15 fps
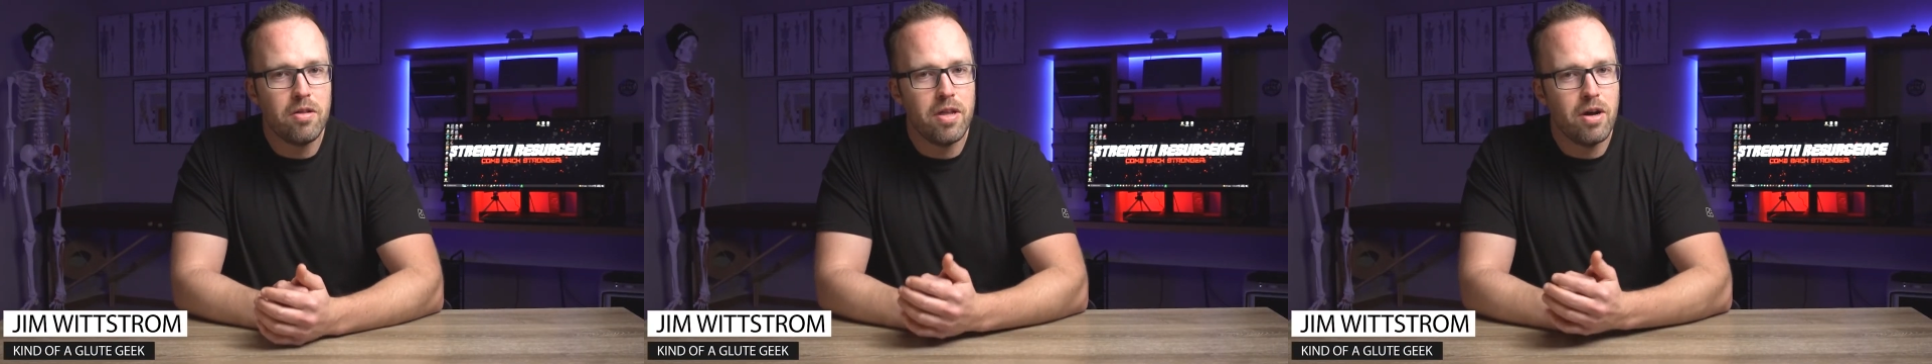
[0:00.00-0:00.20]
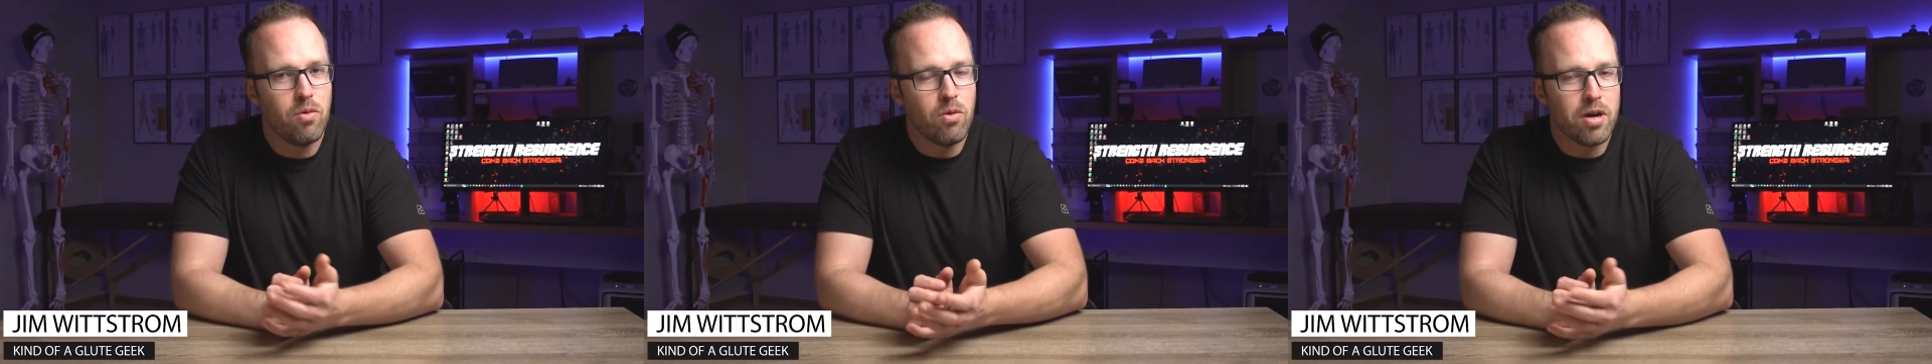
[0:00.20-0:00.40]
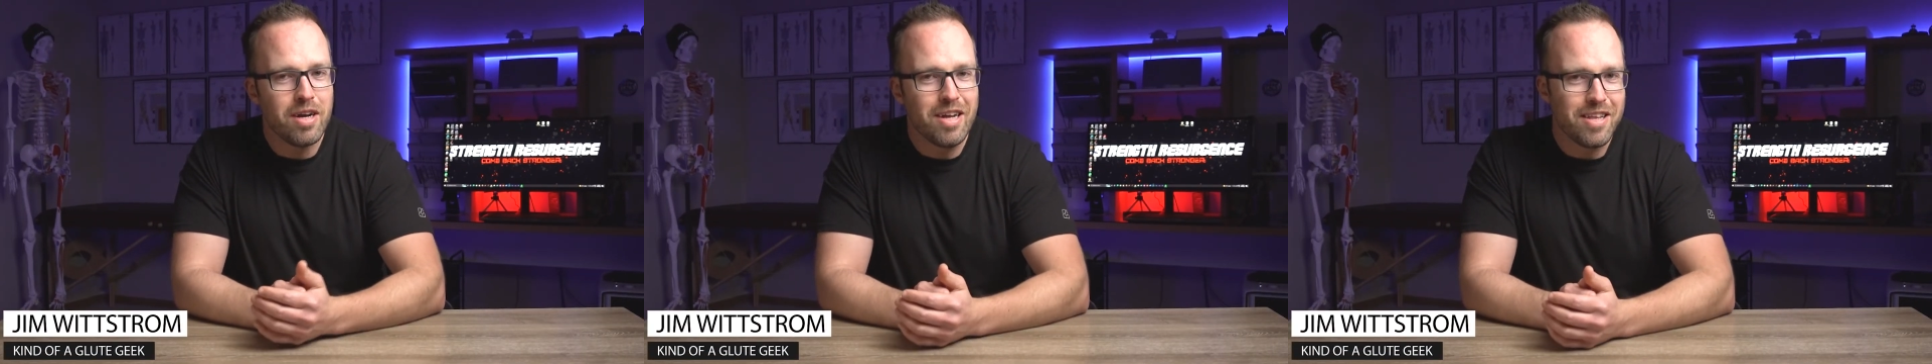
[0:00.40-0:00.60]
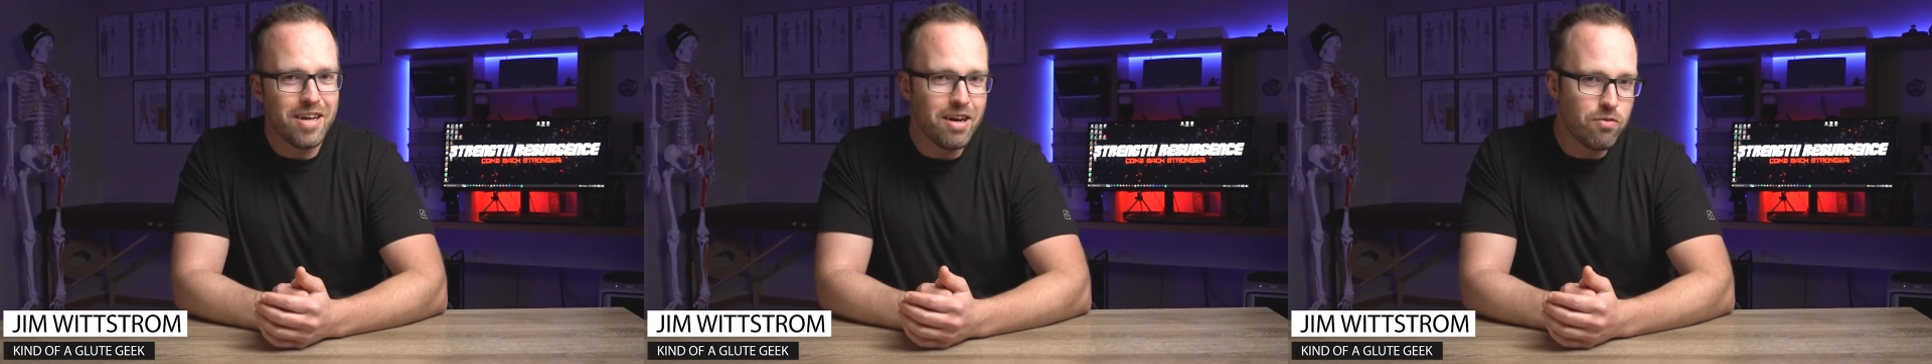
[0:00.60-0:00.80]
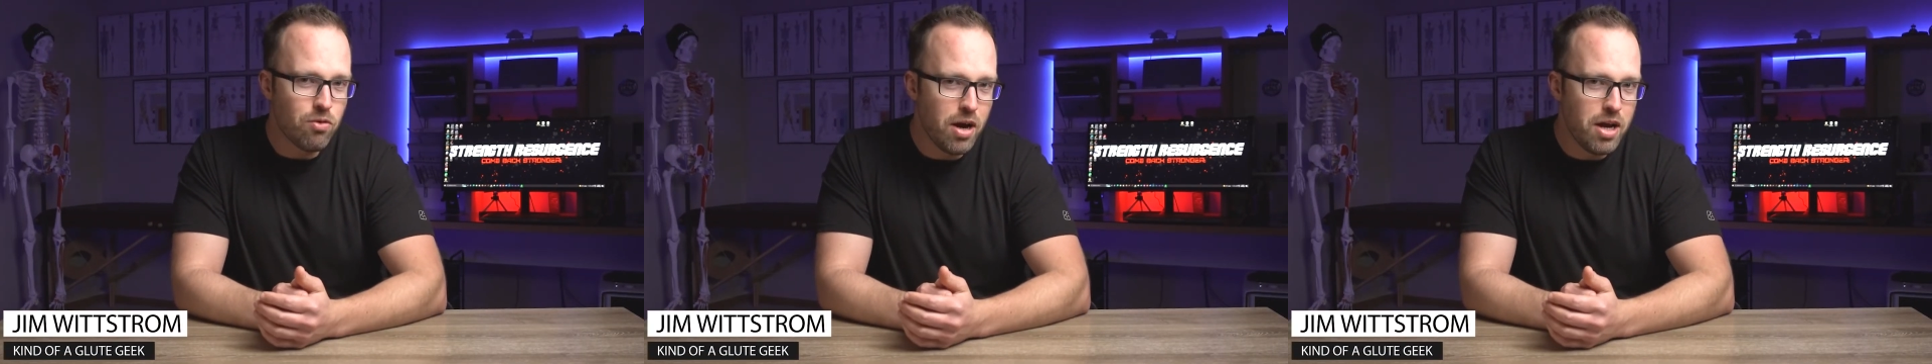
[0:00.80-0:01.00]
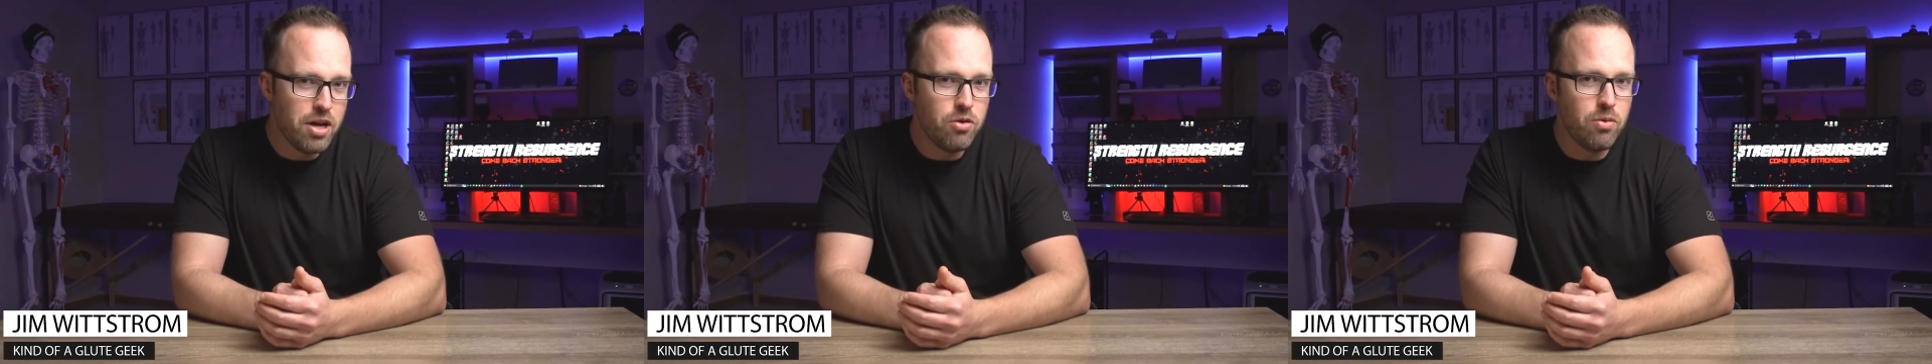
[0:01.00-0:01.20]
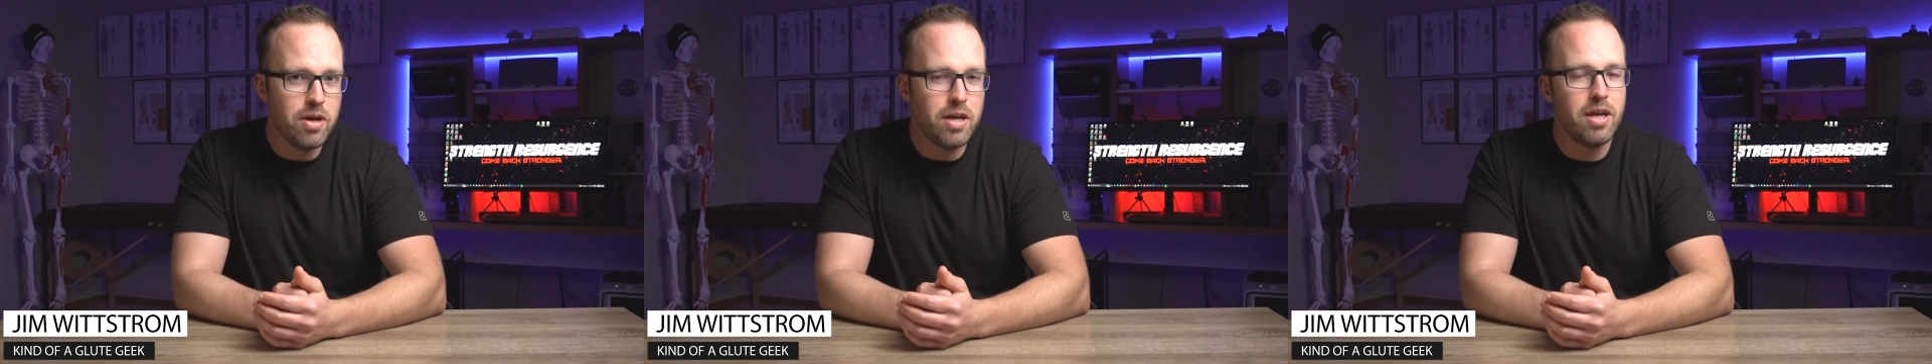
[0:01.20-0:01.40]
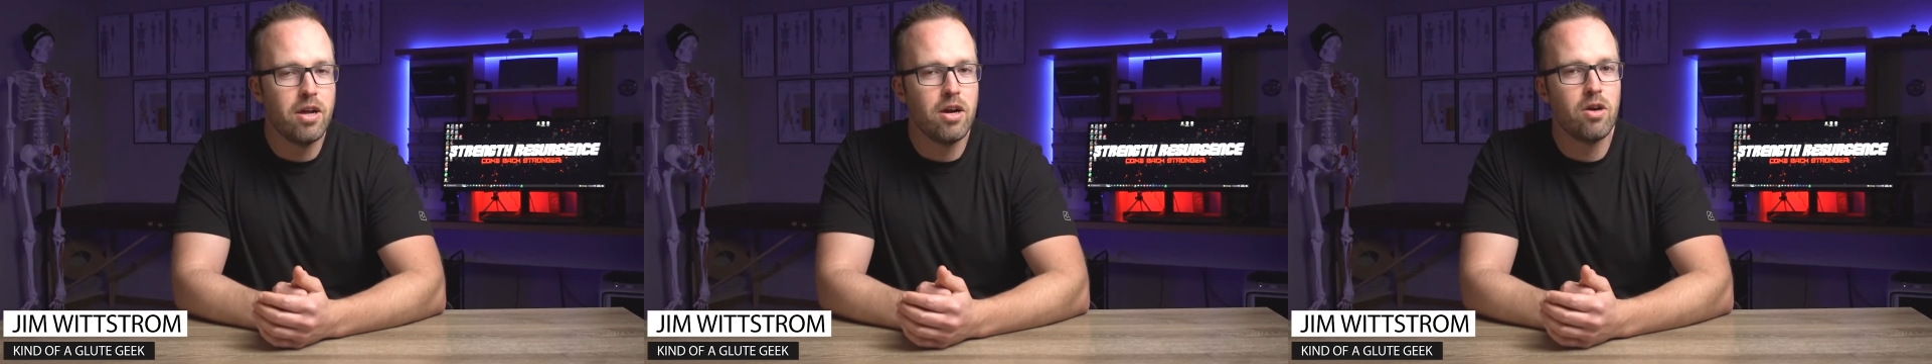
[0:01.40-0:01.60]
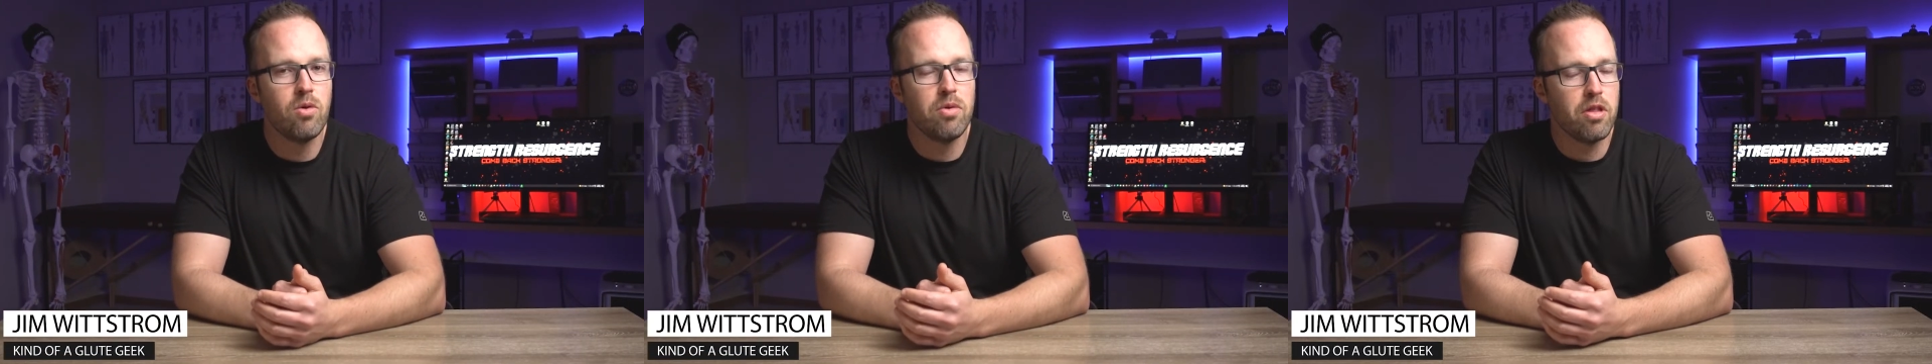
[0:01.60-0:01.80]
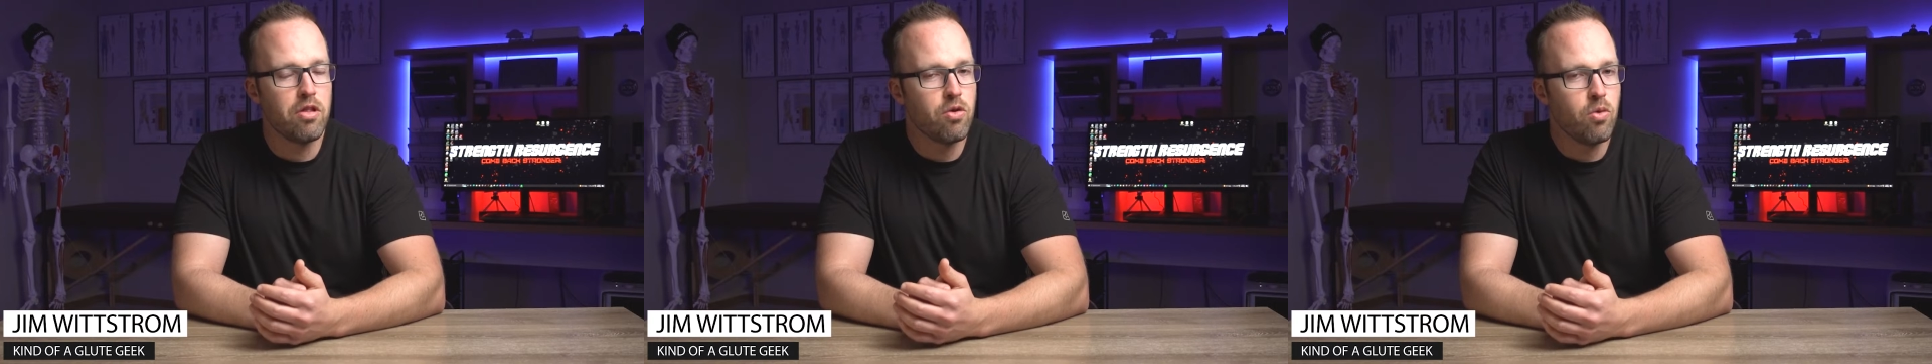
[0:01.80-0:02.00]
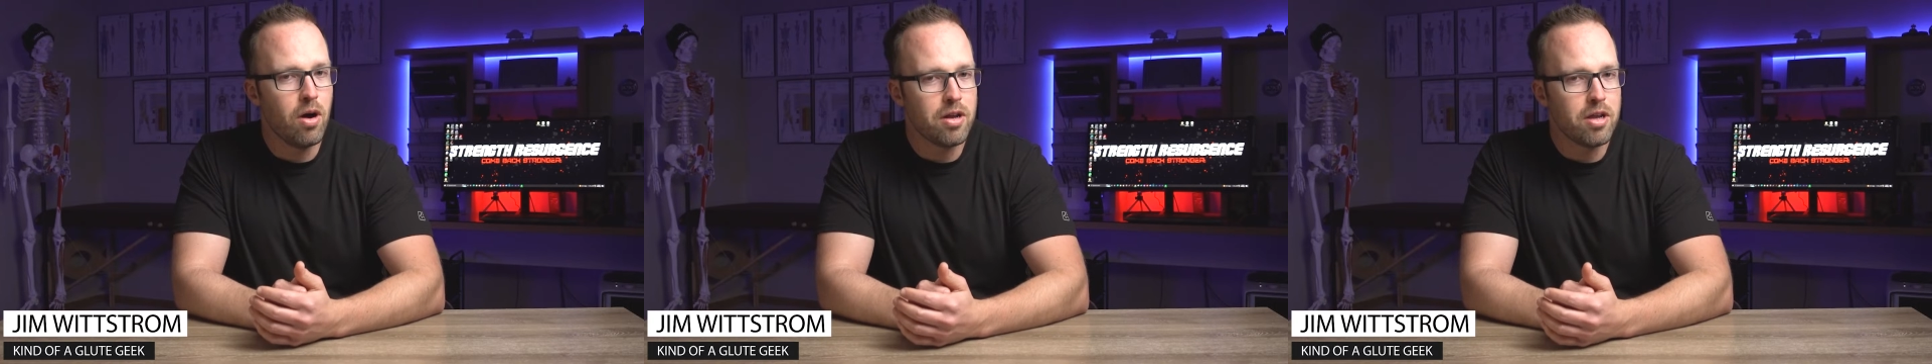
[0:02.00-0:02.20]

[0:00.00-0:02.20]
Now we're going to dive right into it here with a squat